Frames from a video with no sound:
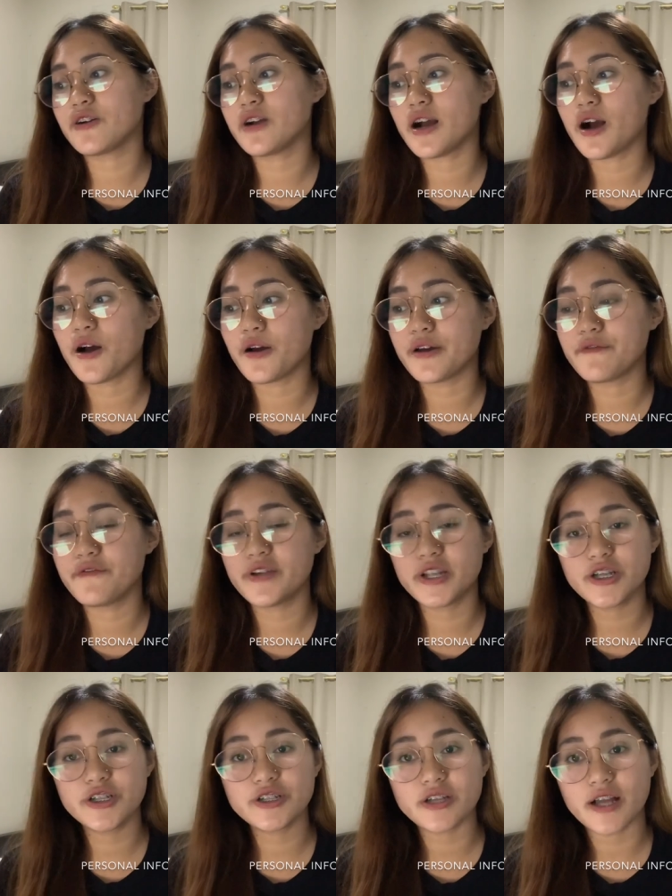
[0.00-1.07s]
I
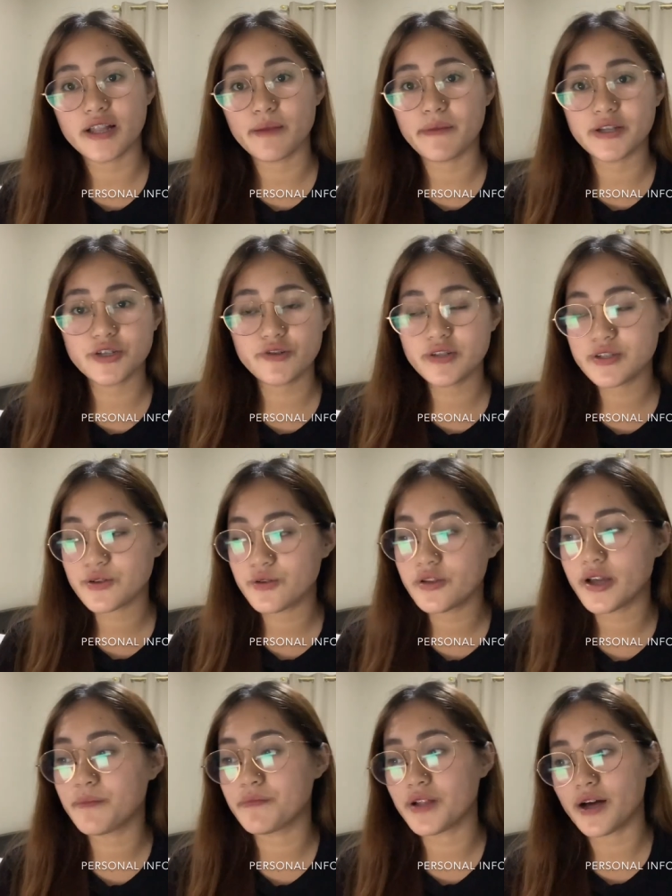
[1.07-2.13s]
finished elementary school
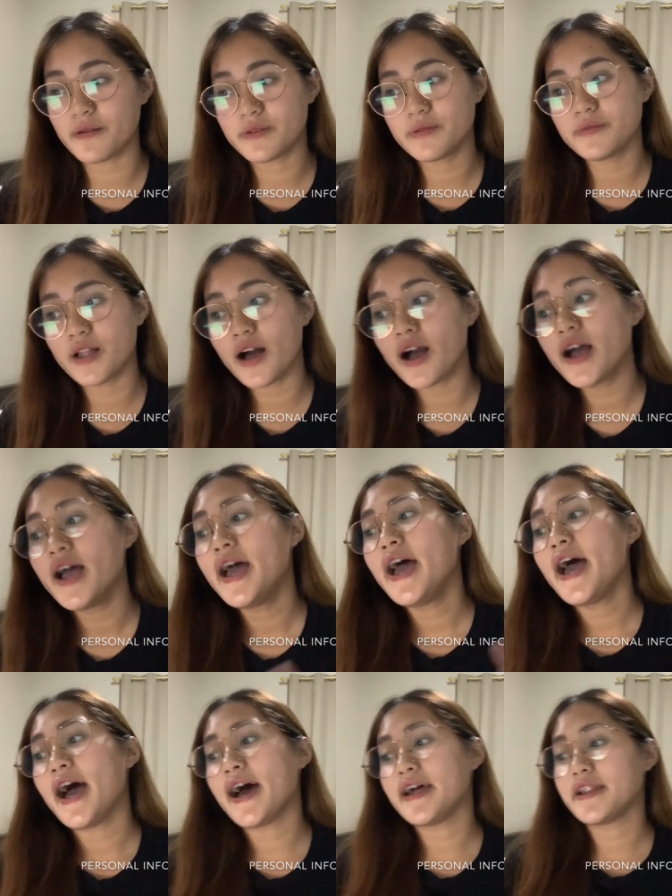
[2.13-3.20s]
and blah blah blah,
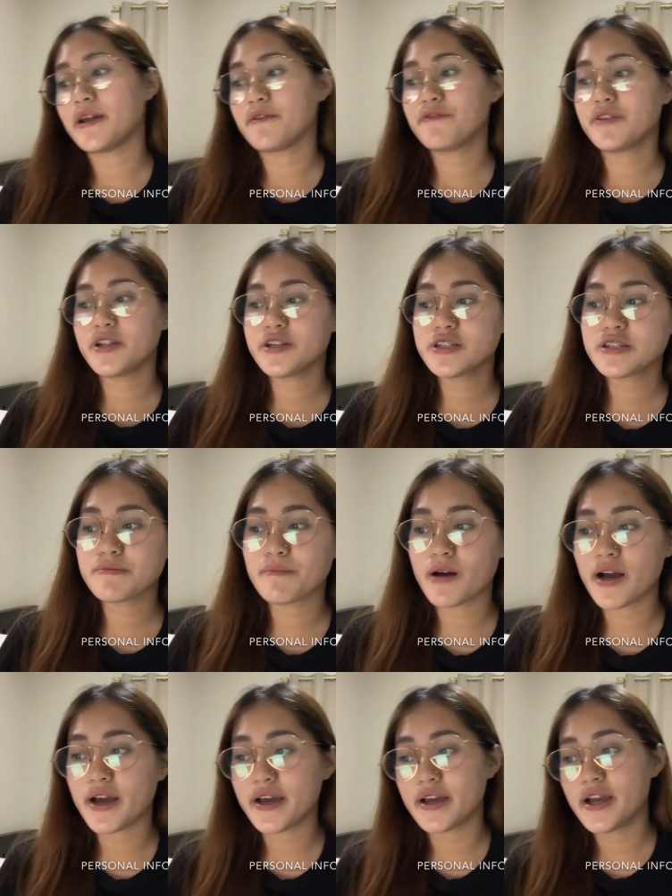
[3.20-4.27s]
and I finished
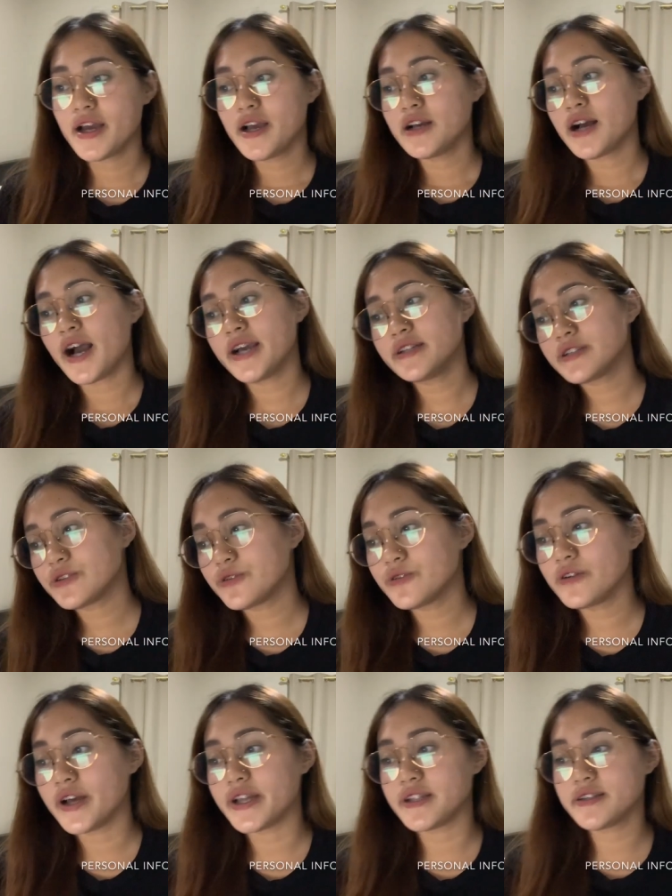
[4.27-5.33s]
my high school
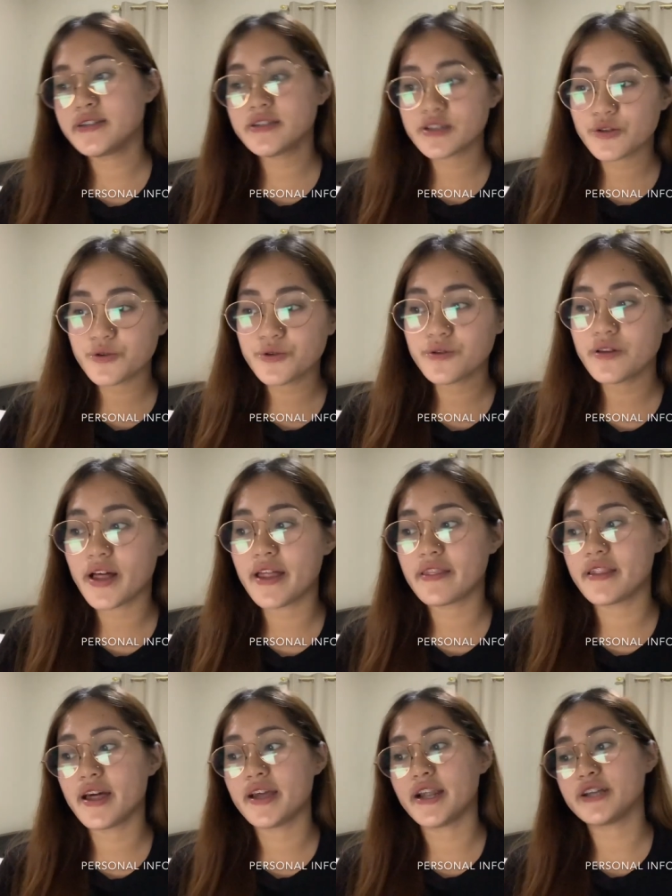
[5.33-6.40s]
and this school, and
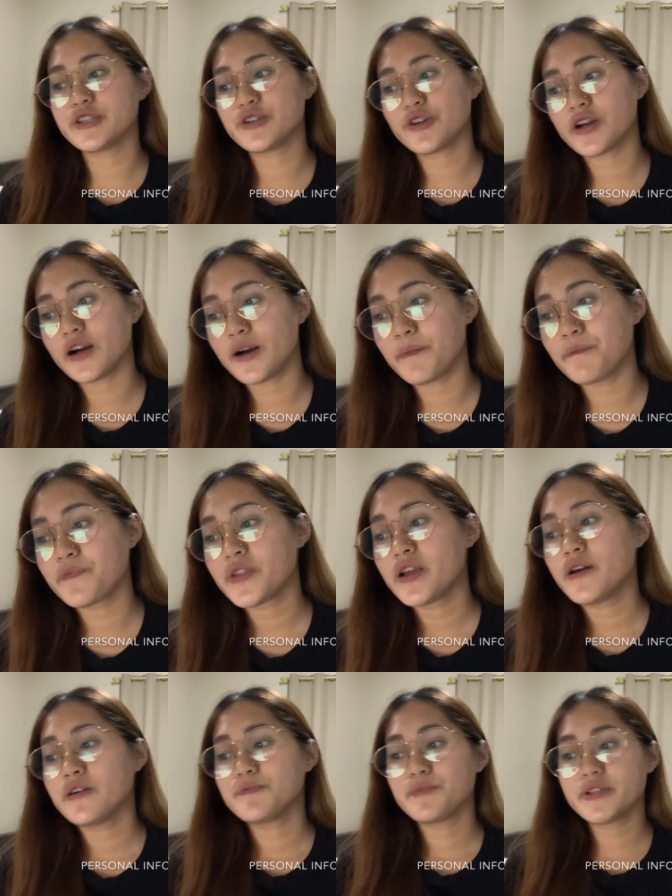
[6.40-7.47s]
then I took up
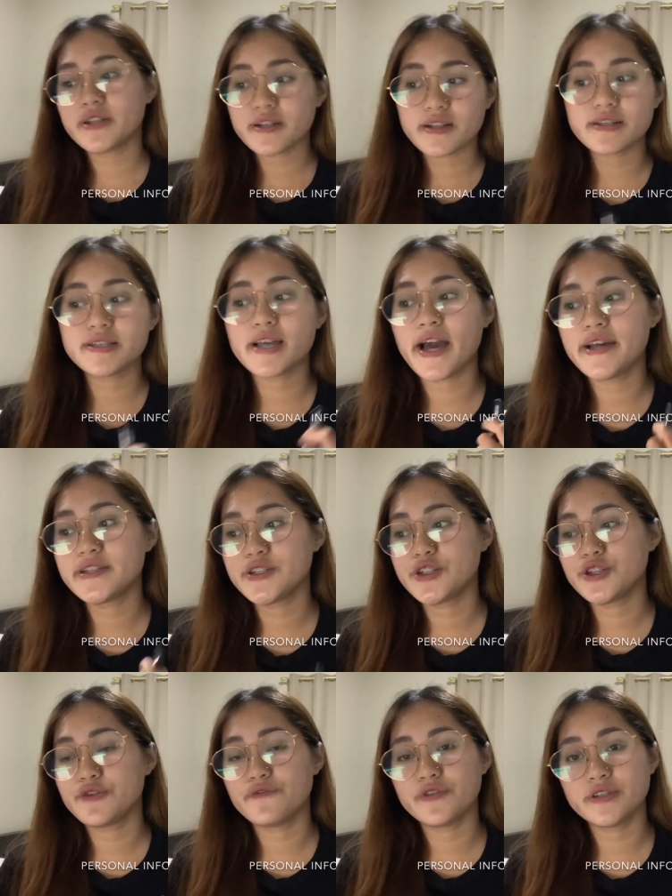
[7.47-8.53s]
political science in
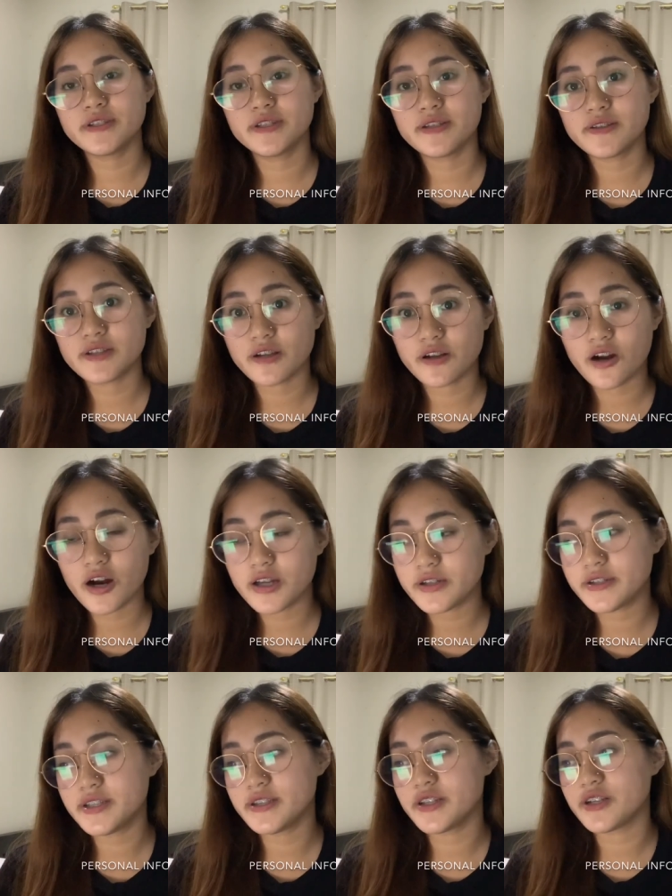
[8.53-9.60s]
University in San
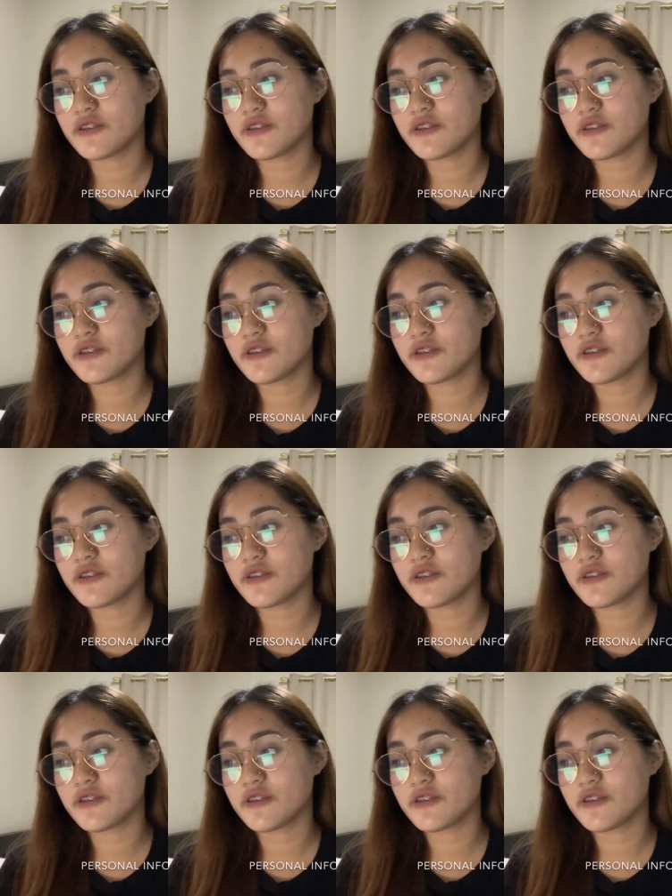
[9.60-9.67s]
Carlos, and then